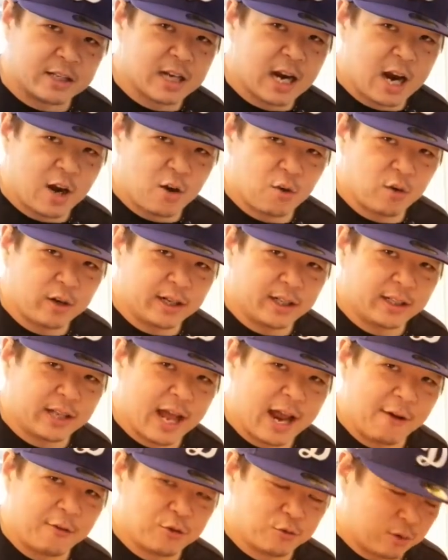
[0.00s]
tiring
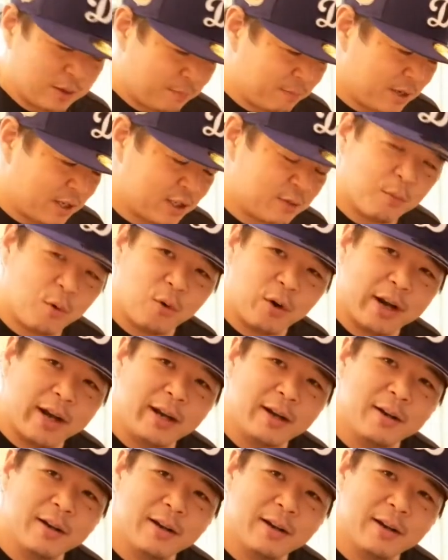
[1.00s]
live stream this morning.